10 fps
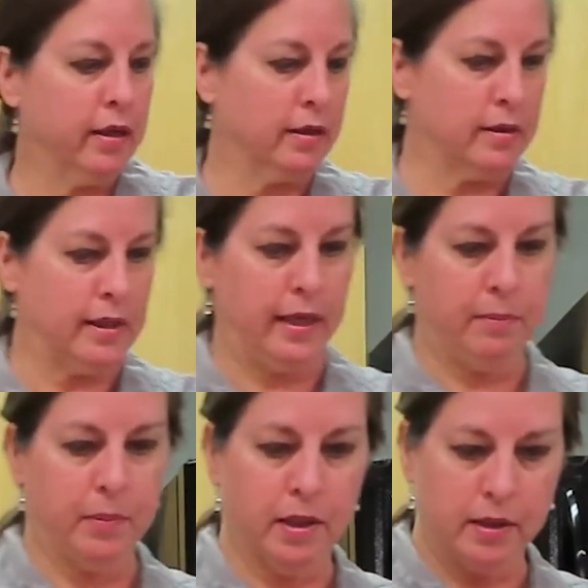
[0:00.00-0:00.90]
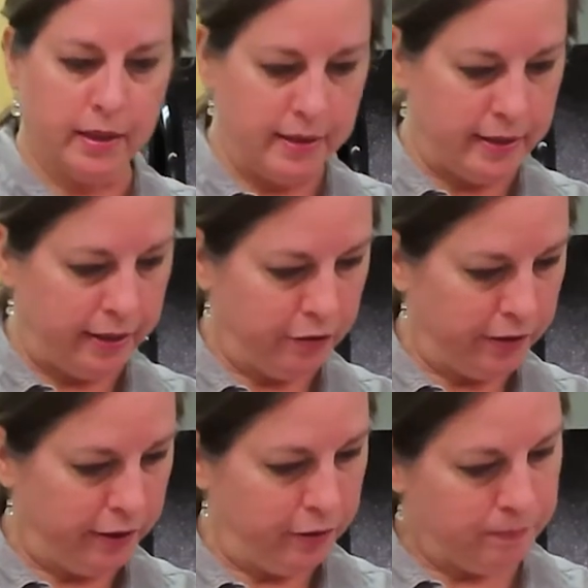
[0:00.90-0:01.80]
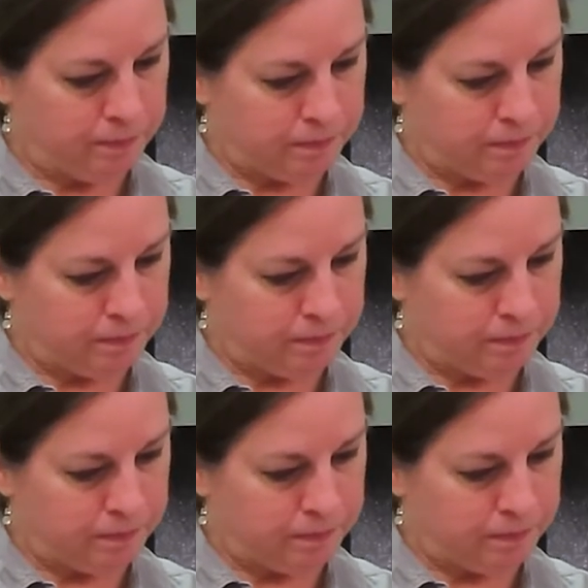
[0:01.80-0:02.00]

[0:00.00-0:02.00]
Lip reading: the same container there.